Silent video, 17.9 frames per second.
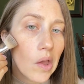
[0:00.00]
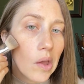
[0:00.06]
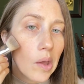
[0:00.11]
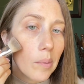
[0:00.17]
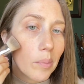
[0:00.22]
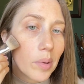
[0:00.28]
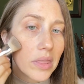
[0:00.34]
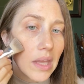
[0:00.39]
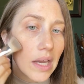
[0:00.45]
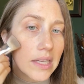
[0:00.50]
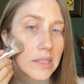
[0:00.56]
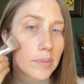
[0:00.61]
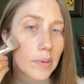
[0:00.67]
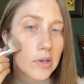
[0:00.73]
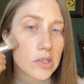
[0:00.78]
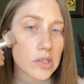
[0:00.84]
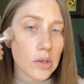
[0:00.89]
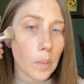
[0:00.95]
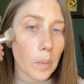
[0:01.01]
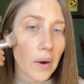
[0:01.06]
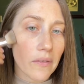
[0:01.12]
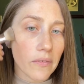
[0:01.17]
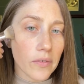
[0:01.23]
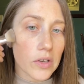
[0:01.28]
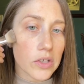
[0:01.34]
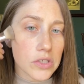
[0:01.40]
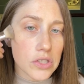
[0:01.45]
but that's personal
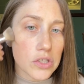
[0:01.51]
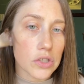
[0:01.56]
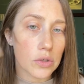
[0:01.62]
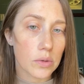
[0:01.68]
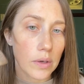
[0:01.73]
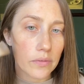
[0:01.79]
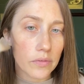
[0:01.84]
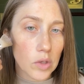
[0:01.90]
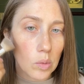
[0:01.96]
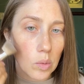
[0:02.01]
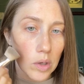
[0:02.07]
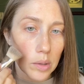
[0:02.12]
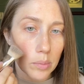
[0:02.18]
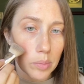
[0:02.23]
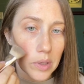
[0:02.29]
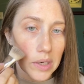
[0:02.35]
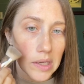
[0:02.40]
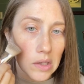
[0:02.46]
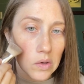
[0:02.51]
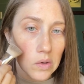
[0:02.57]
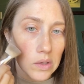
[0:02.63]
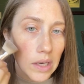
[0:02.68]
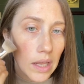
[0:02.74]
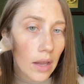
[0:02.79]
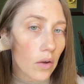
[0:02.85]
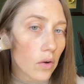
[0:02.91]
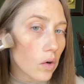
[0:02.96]
preference too. If you want to bring it on
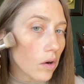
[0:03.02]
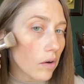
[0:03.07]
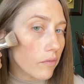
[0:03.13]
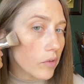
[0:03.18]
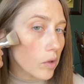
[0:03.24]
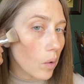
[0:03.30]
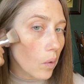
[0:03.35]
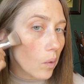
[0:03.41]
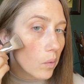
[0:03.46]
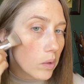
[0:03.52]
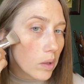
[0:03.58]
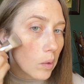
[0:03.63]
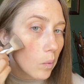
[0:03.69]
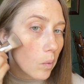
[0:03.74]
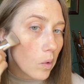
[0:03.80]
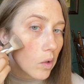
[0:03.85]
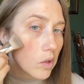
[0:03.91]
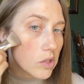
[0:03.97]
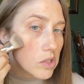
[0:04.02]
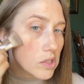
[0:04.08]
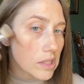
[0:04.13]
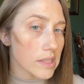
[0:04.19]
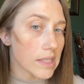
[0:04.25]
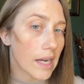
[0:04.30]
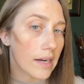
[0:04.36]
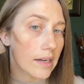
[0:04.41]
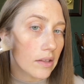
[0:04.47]
down, or if you only want just a
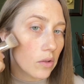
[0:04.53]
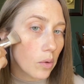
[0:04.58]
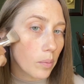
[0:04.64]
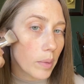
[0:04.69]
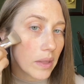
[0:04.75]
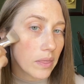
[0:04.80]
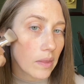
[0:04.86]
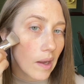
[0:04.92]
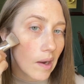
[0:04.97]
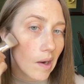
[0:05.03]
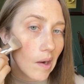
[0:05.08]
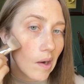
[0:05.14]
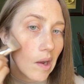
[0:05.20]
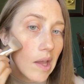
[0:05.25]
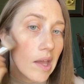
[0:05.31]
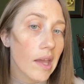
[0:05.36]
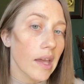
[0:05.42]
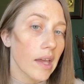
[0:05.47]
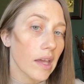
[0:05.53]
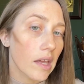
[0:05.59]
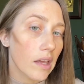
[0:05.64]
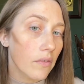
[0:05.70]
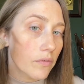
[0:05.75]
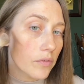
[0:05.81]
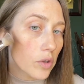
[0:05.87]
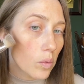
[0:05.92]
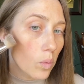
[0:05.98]
tiny little bit there.
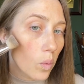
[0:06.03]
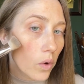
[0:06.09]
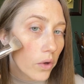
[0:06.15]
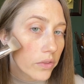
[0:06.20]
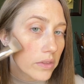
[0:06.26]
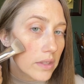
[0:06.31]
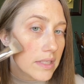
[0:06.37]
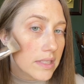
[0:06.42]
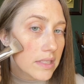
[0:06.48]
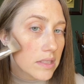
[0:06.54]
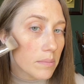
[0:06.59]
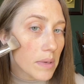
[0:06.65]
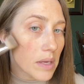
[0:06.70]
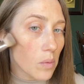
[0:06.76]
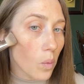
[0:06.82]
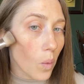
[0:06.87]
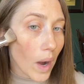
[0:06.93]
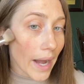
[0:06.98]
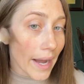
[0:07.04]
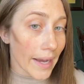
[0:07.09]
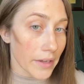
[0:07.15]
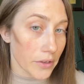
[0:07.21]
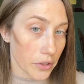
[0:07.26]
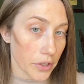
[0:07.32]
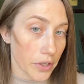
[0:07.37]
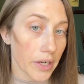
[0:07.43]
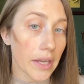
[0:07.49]
If you want this to be
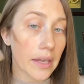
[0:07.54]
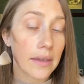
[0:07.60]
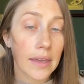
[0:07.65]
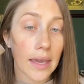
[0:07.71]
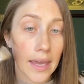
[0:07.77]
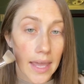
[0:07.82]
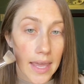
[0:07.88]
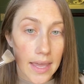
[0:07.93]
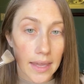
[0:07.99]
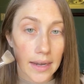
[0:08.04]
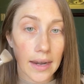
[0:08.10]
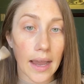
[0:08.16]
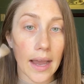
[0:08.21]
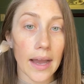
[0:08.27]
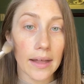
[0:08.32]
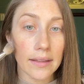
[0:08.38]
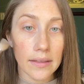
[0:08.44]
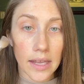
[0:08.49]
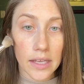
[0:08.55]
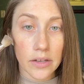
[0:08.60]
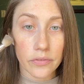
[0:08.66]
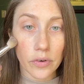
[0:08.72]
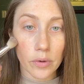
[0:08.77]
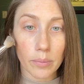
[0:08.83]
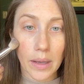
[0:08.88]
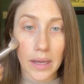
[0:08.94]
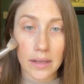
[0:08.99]
wider, it can. I like for
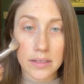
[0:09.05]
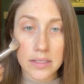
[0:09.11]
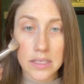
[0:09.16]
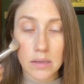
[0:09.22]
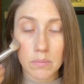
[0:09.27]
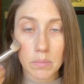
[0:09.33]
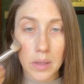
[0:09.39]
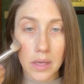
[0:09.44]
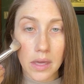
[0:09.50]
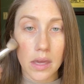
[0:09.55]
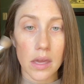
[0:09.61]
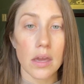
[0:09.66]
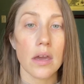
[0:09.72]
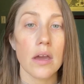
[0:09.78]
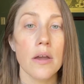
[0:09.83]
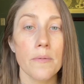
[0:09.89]
mine to be